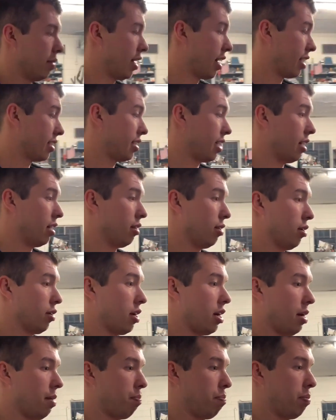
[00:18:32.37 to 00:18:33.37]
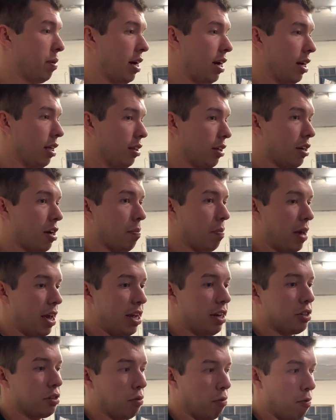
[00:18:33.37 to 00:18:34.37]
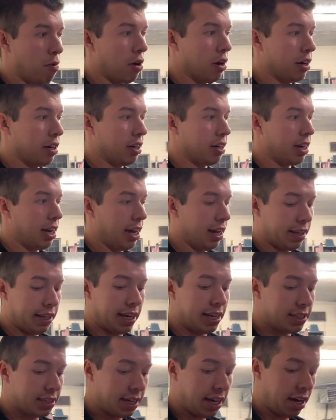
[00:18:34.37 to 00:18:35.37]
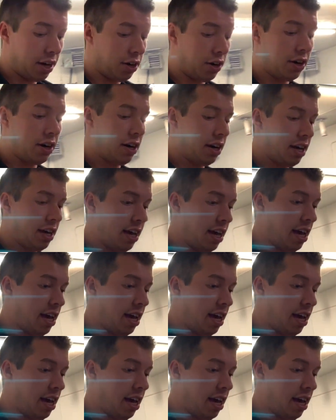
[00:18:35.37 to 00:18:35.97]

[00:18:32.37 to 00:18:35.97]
Like I said, look up 8-to-1 LS header,